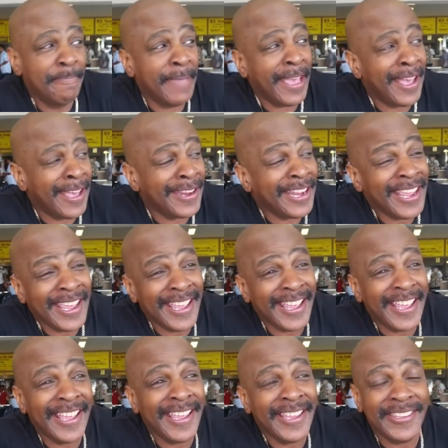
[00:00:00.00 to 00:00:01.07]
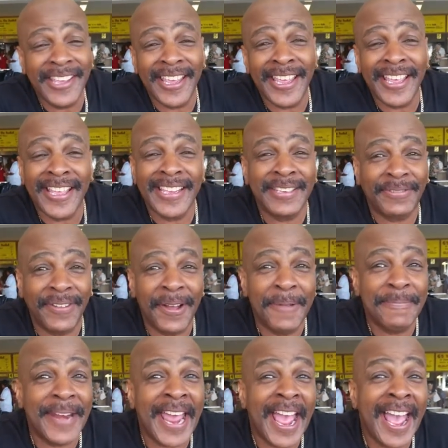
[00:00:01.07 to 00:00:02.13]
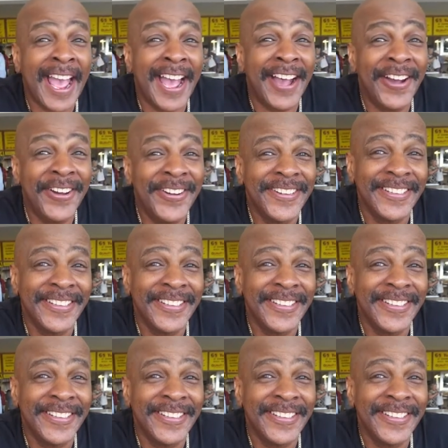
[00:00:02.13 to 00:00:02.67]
Many years from now.